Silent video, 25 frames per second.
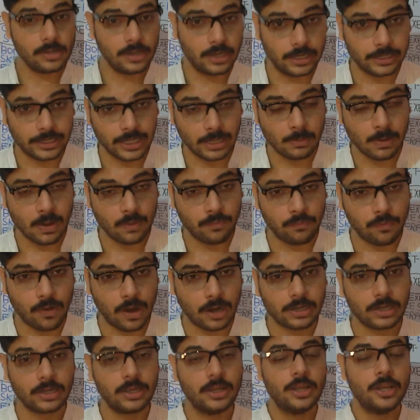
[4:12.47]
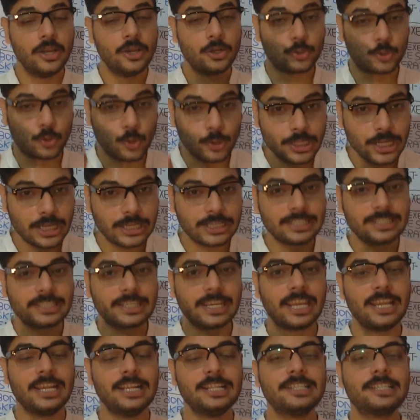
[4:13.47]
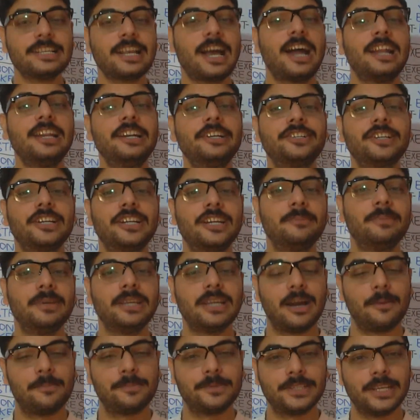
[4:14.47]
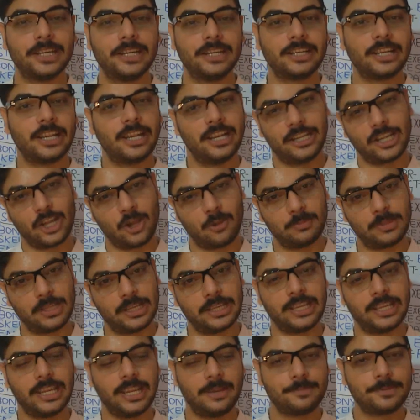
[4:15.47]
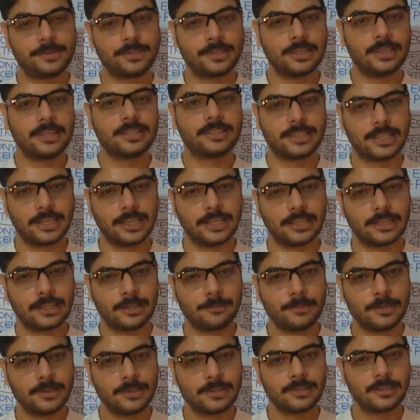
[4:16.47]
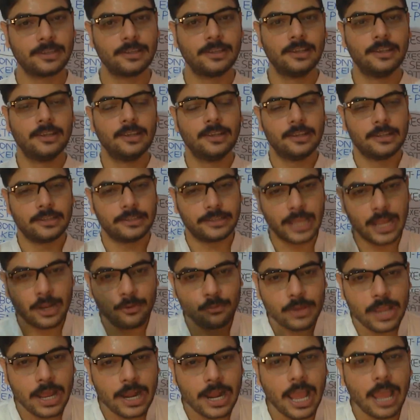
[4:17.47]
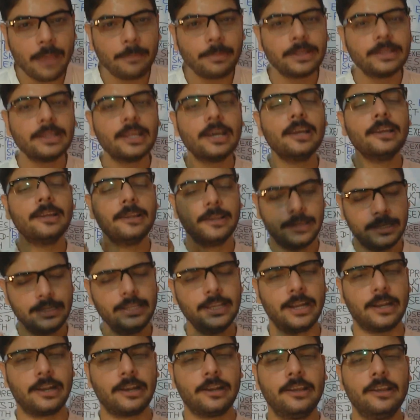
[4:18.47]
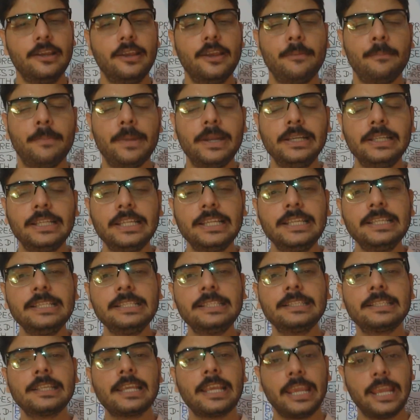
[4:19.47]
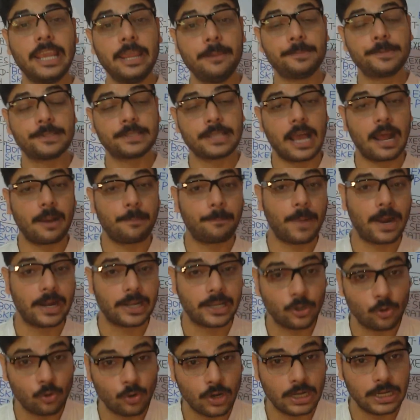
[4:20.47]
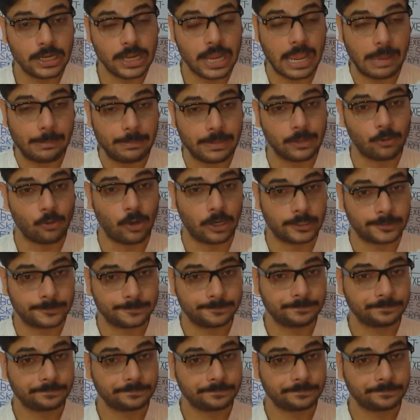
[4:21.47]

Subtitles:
in term of what? So the scales are literally being absent in term of the Aves skin. Then we are having the here when these Aves are particularly having what?